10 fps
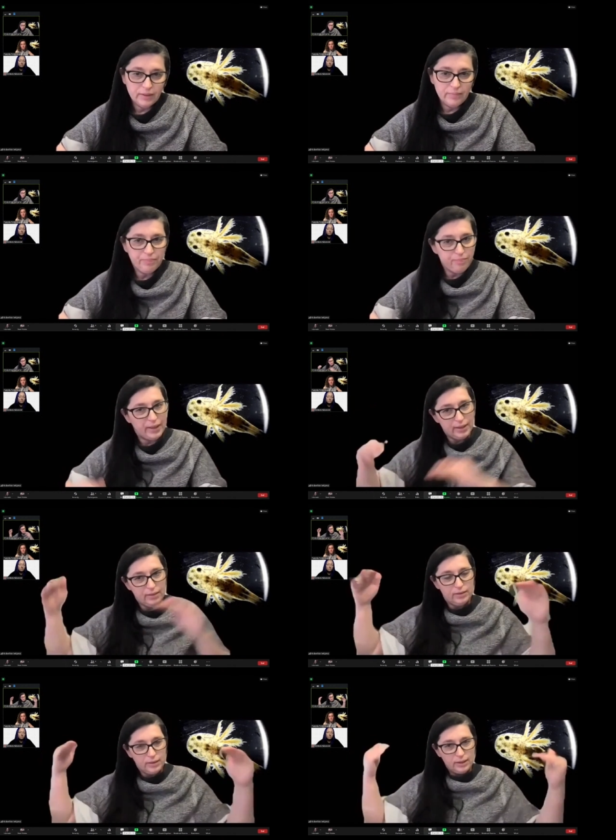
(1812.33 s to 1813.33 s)

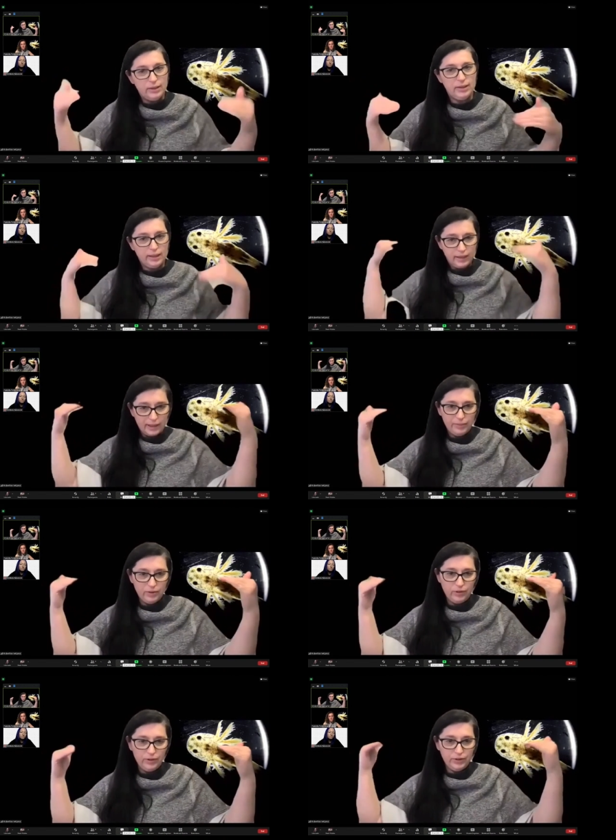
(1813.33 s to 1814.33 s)
It can
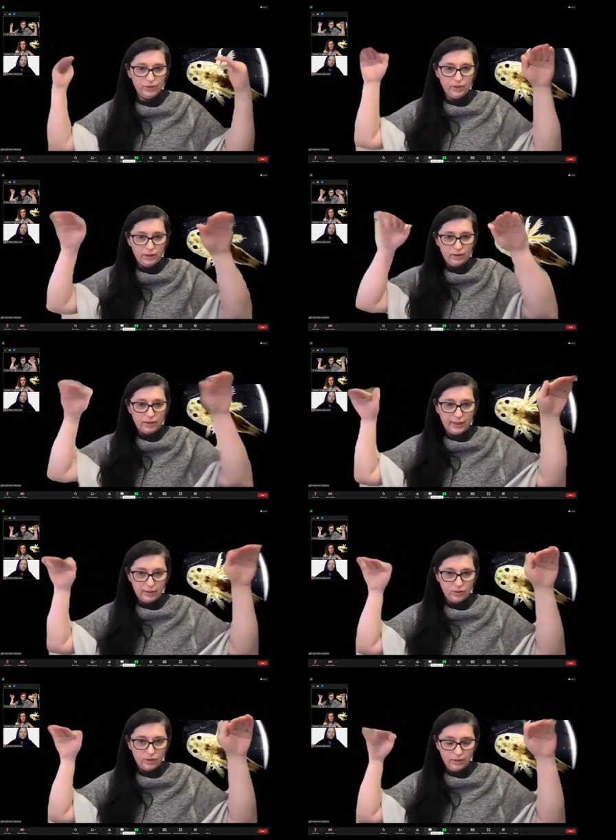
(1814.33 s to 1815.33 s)
happen also on
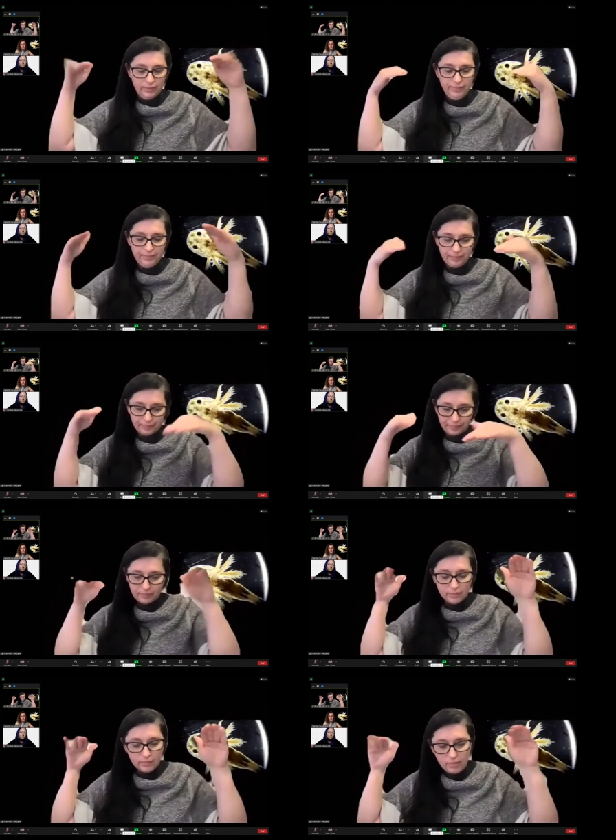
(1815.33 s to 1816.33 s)
international,
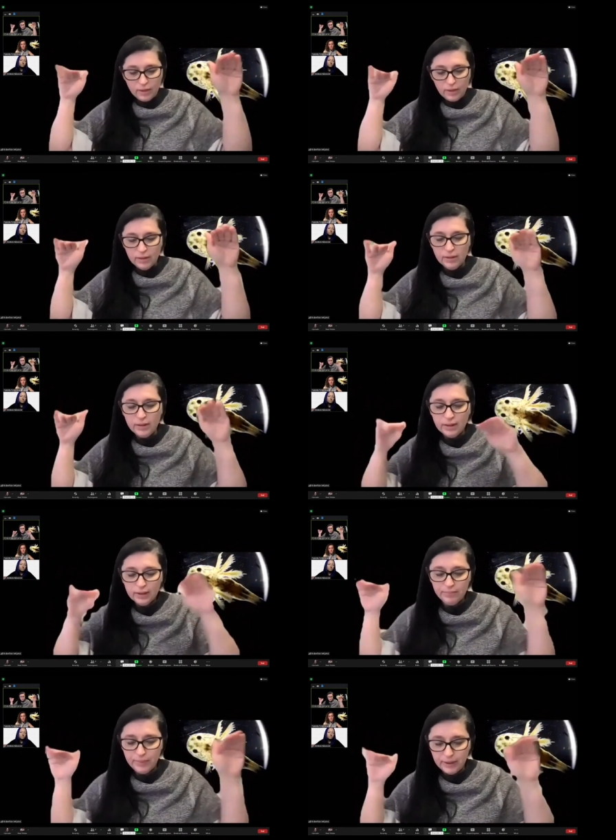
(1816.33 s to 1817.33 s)
that it
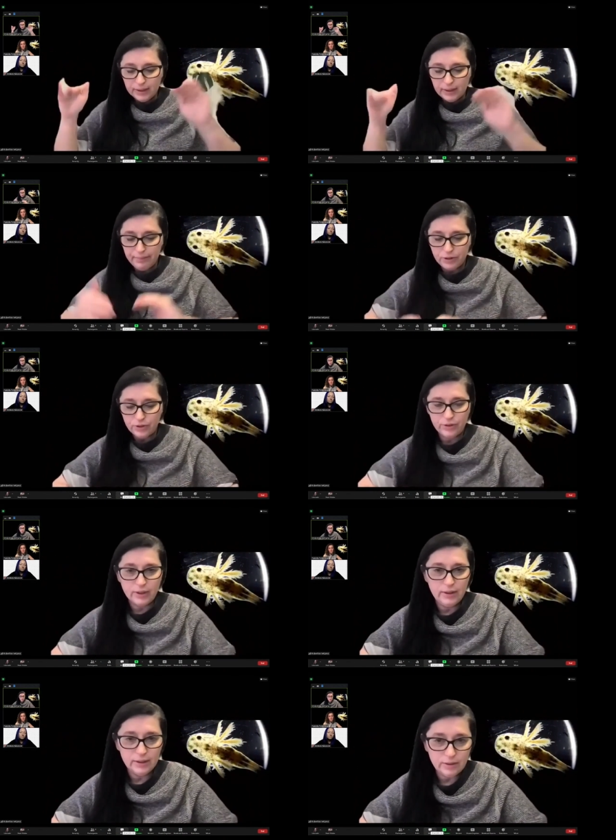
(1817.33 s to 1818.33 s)
can be established on
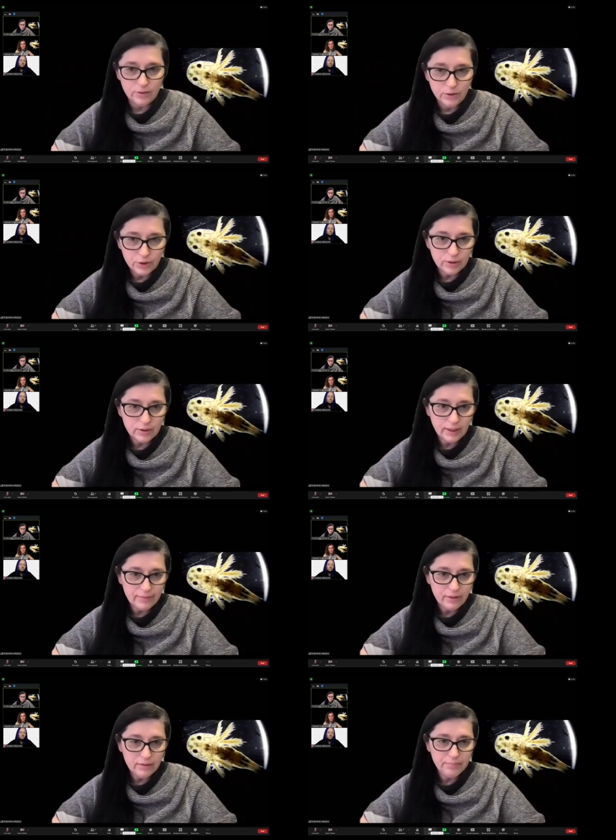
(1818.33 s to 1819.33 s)
the institutional
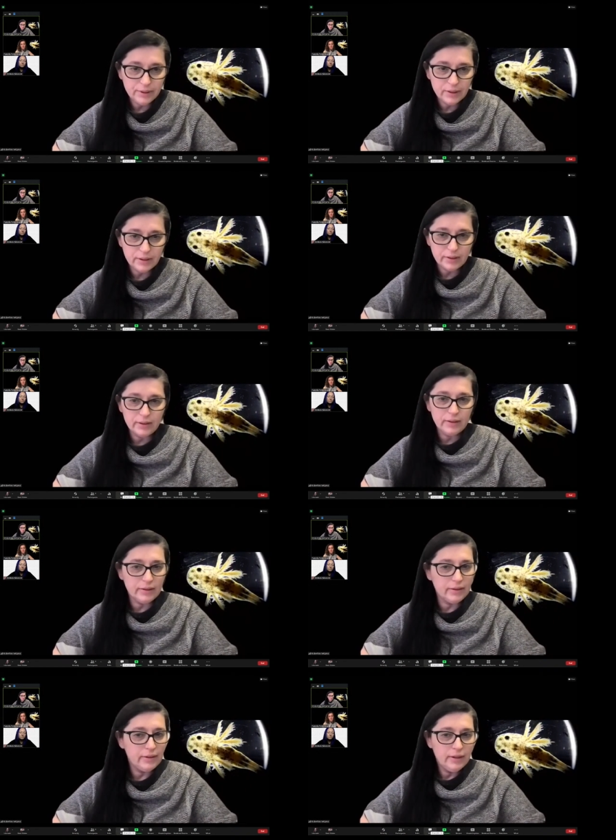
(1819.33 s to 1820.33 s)
level, but,
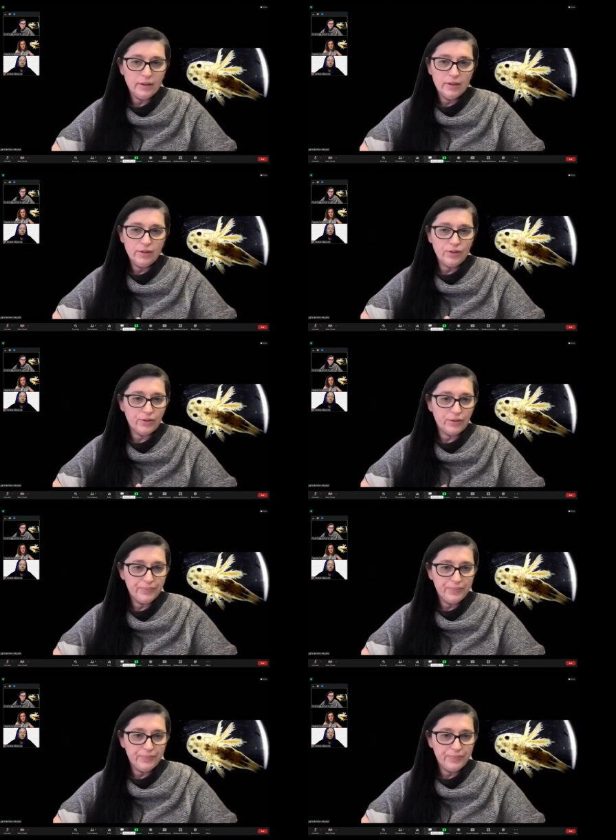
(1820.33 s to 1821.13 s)
you know,